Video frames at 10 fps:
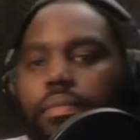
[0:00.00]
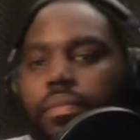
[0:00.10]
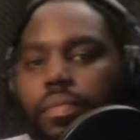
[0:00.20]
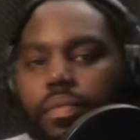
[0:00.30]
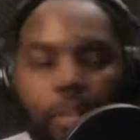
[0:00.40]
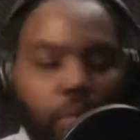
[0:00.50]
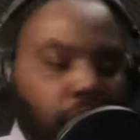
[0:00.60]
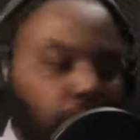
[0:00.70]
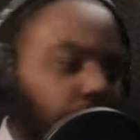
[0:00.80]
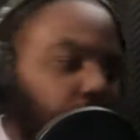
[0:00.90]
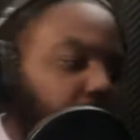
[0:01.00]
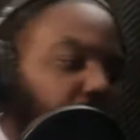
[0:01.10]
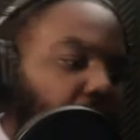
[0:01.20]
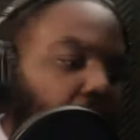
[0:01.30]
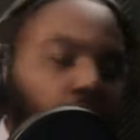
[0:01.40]
There we go.
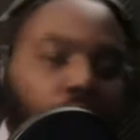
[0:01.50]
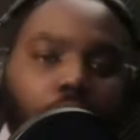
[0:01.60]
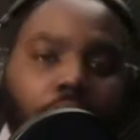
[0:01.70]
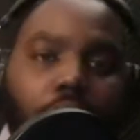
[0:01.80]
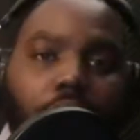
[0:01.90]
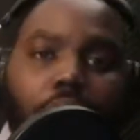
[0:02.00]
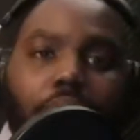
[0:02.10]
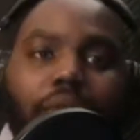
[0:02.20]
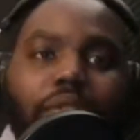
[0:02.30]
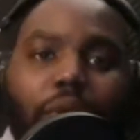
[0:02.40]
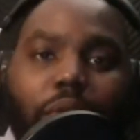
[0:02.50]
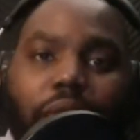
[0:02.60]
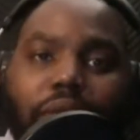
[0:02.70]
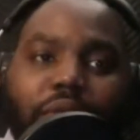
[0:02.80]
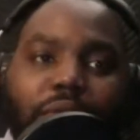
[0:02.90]
So
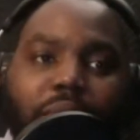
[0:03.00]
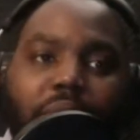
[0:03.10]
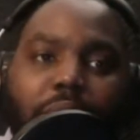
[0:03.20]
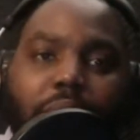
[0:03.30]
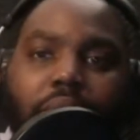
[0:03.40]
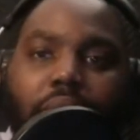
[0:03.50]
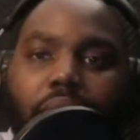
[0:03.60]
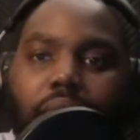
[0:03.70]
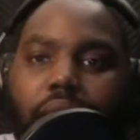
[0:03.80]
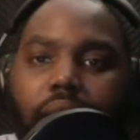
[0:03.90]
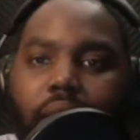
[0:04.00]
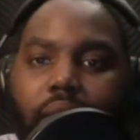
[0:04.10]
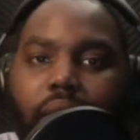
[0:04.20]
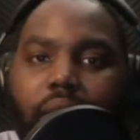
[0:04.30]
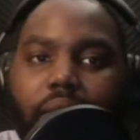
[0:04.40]
how's it going, everybody?
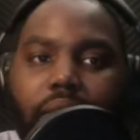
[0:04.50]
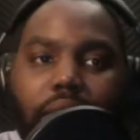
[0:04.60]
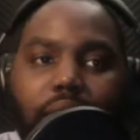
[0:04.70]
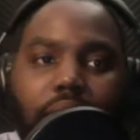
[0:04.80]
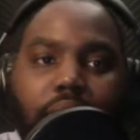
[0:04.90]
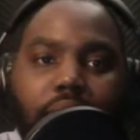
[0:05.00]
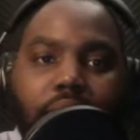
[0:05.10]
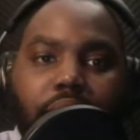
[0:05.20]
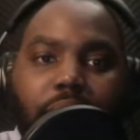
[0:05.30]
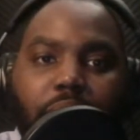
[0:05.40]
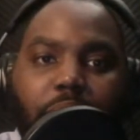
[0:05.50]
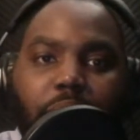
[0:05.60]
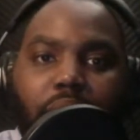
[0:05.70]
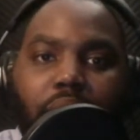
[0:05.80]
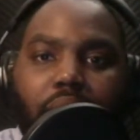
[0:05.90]
It's good to see people
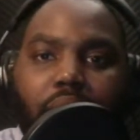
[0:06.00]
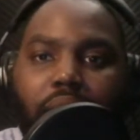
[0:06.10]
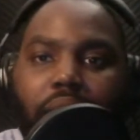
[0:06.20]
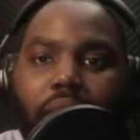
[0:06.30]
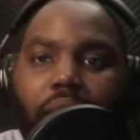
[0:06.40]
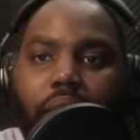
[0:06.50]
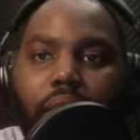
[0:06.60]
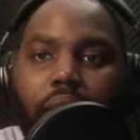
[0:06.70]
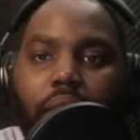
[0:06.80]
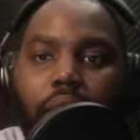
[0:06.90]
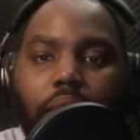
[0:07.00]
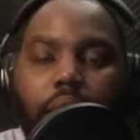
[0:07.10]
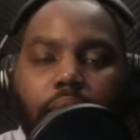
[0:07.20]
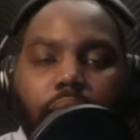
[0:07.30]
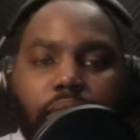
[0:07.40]
in here.
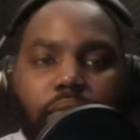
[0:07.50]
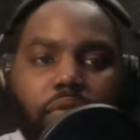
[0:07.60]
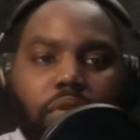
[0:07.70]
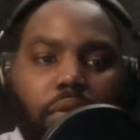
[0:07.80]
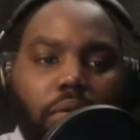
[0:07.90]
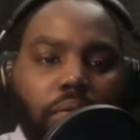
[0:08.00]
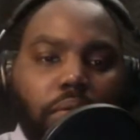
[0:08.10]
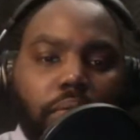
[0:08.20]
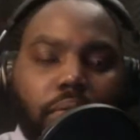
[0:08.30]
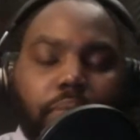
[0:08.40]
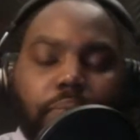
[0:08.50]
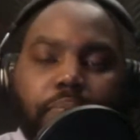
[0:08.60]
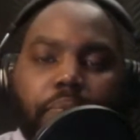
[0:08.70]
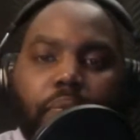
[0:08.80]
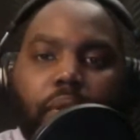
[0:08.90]
So
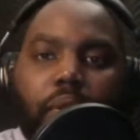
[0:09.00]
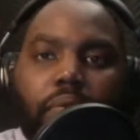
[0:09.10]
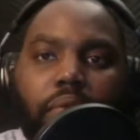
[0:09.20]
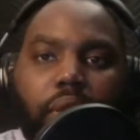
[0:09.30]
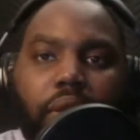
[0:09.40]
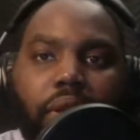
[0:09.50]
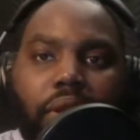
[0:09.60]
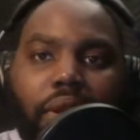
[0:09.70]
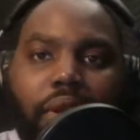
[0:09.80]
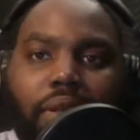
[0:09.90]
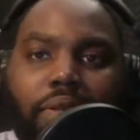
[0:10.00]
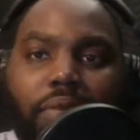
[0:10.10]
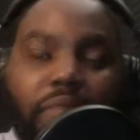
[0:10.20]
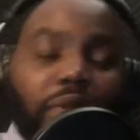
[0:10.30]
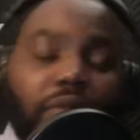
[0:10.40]
there are, well,
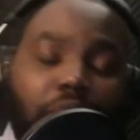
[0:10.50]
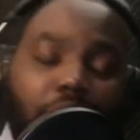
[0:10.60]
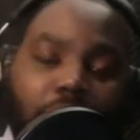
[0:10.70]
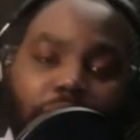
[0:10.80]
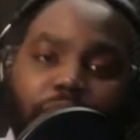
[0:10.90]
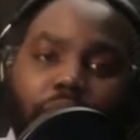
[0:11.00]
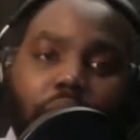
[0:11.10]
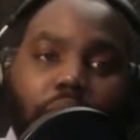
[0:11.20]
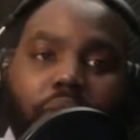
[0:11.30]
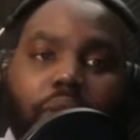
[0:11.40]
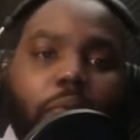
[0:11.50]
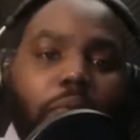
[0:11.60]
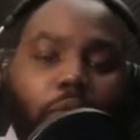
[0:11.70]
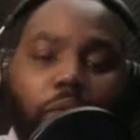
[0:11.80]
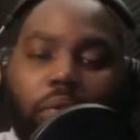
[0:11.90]
first of all, how was your week? Hope your
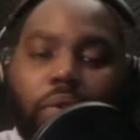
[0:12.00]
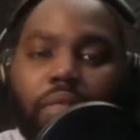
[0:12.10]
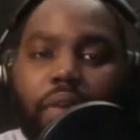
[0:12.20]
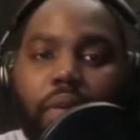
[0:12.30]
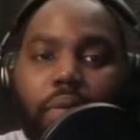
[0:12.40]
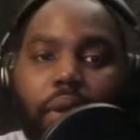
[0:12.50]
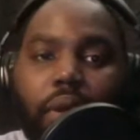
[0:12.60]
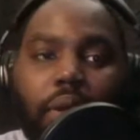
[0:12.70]
week went very well.